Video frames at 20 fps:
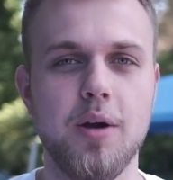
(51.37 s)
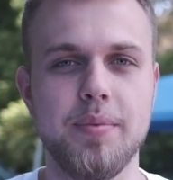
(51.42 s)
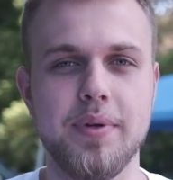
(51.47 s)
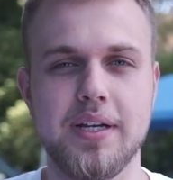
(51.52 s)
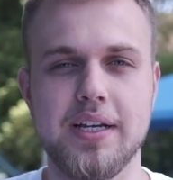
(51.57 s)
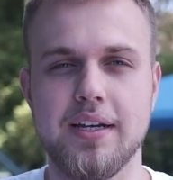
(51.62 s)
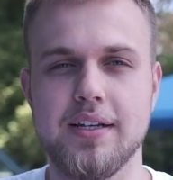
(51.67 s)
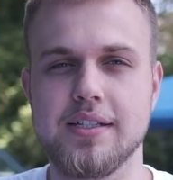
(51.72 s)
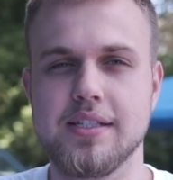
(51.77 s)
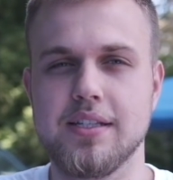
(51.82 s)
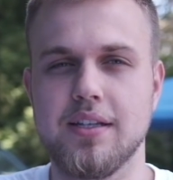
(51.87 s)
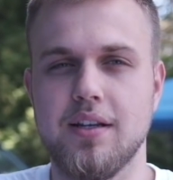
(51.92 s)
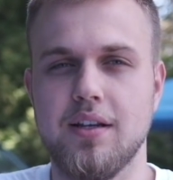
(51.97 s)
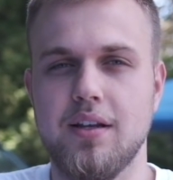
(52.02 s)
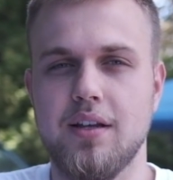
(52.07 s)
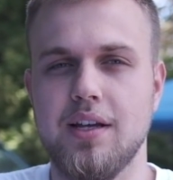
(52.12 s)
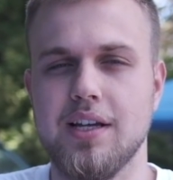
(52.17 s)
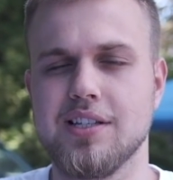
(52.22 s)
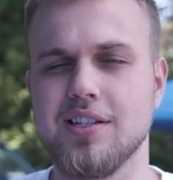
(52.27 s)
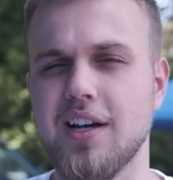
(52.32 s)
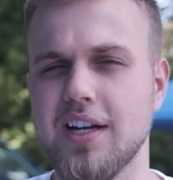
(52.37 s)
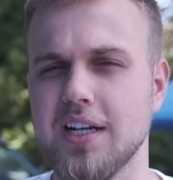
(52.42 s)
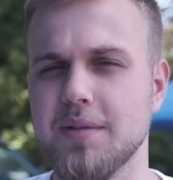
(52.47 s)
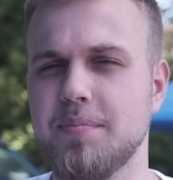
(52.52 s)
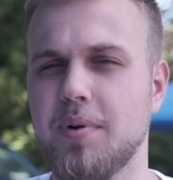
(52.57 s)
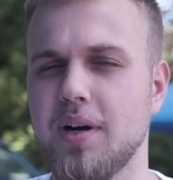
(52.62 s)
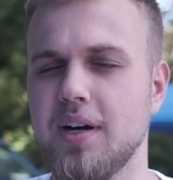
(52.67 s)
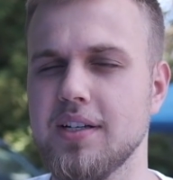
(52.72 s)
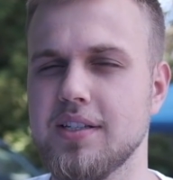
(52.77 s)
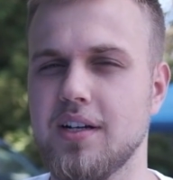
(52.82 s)
because exotic
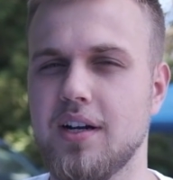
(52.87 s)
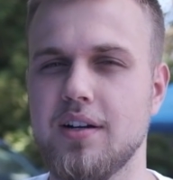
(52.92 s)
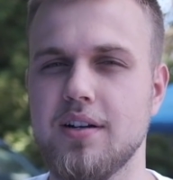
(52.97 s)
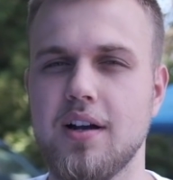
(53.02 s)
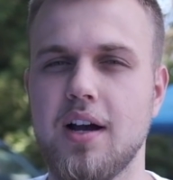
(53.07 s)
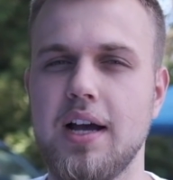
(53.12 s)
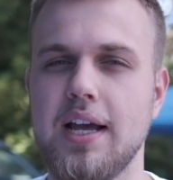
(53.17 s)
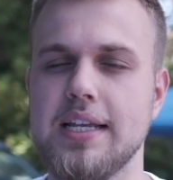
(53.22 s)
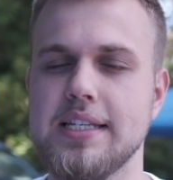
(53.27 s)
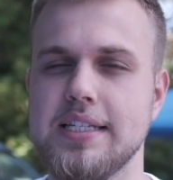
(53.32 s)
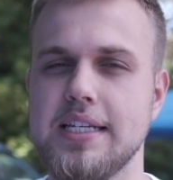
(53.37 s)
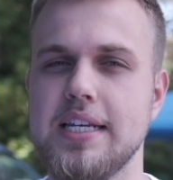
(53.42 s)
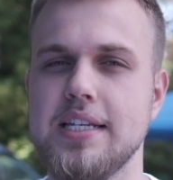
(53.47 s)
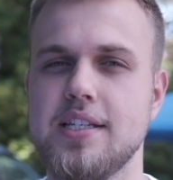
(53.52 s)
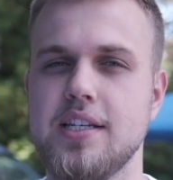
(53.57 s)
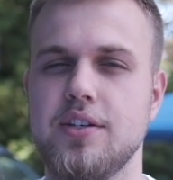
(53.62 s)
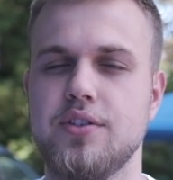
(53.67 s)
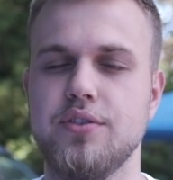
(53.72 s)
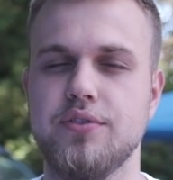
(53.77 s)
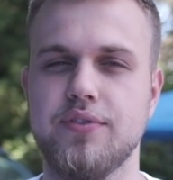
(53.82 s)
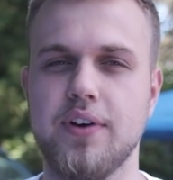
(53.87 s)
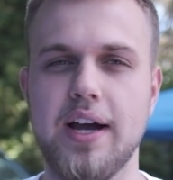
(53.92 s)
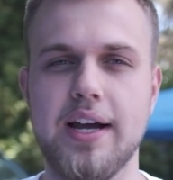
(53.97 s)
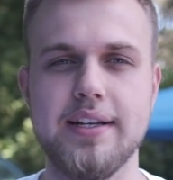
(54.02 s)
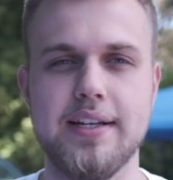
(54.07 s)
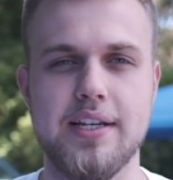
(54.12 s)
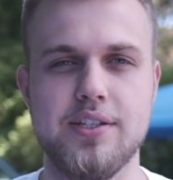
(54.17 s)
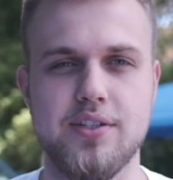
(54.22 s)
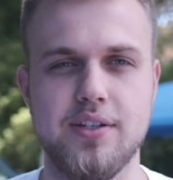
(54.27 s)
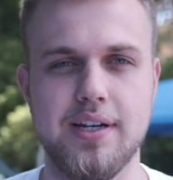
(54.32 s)
parts are not as easy to find
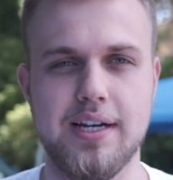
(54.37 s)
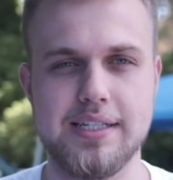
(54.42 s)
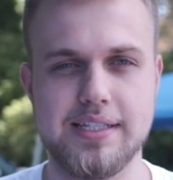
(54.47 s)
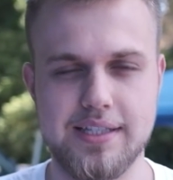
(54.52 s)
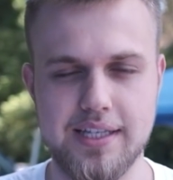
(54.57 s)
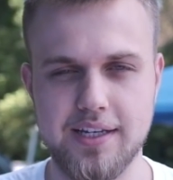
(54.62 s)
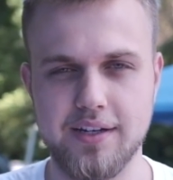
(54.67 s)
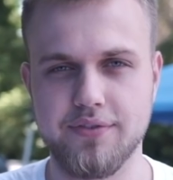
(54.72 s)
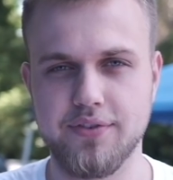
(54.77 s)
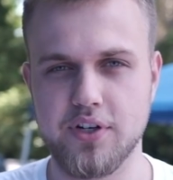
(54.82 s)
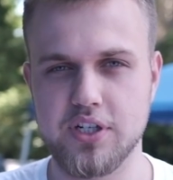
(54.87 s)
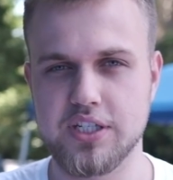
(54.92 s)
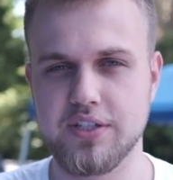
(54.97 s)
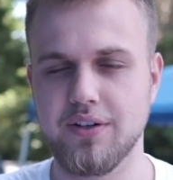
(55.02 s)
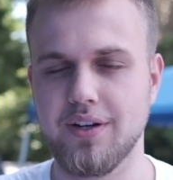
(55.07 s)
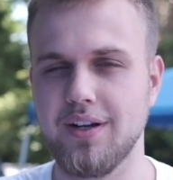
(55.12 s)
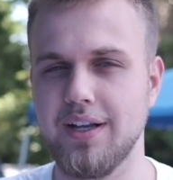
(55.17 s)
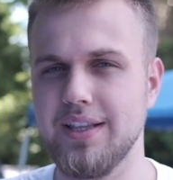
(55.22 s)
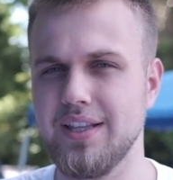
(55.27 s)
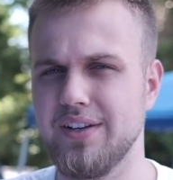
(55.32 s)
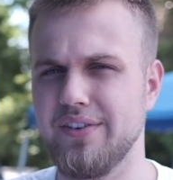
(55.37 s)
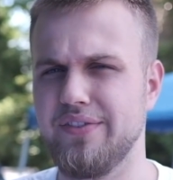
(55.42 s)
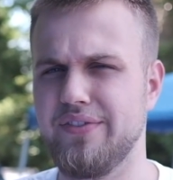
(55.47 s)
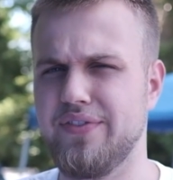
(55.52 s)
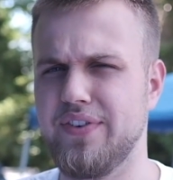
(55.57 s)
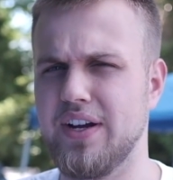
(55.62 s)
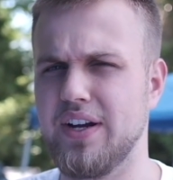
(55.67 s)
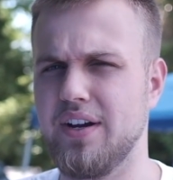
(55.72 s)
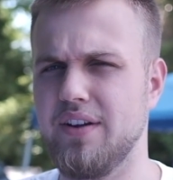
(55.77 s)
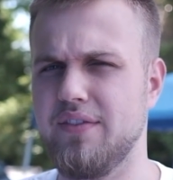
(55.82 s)
as you guys think, first of all, and they're
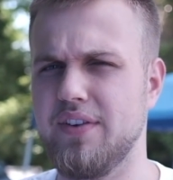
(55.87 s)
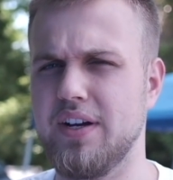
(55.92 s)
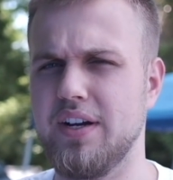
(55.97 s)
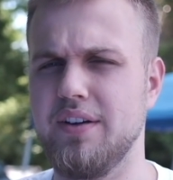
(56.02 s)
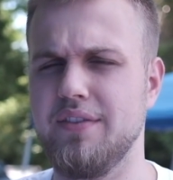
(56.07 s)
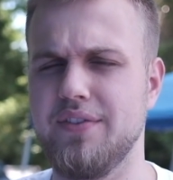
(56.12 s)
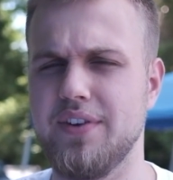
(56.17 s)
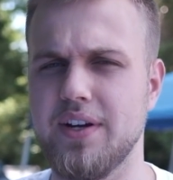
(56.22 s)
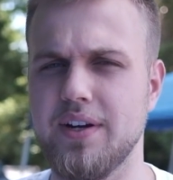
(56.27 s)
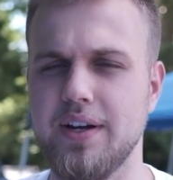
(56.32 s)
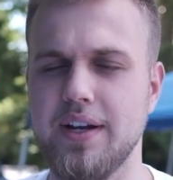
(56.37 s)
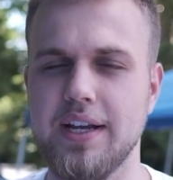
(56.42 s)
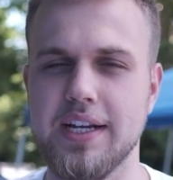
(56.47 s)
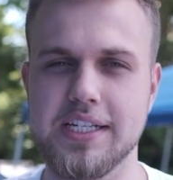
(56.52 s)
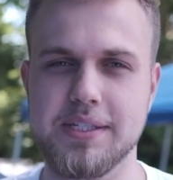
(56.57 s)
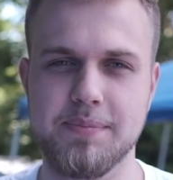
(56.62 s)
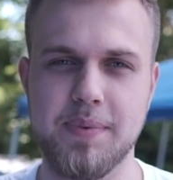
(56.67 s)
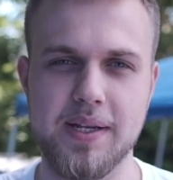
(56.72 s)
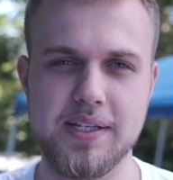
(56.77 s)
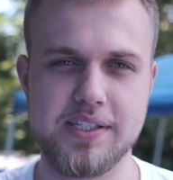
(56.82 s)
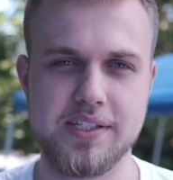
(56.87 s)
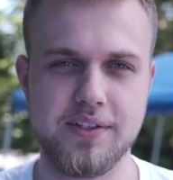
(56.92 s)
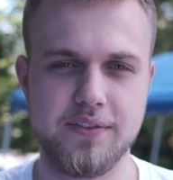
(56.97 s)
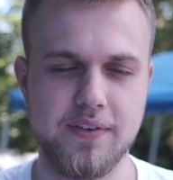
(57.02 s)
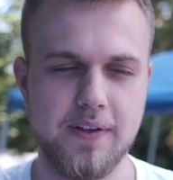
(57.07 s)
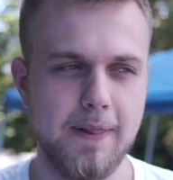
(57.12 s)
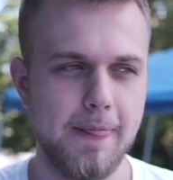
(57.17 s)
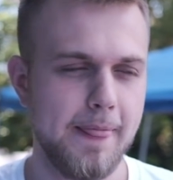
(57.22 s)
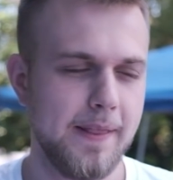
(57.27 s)
very, very, very expensive.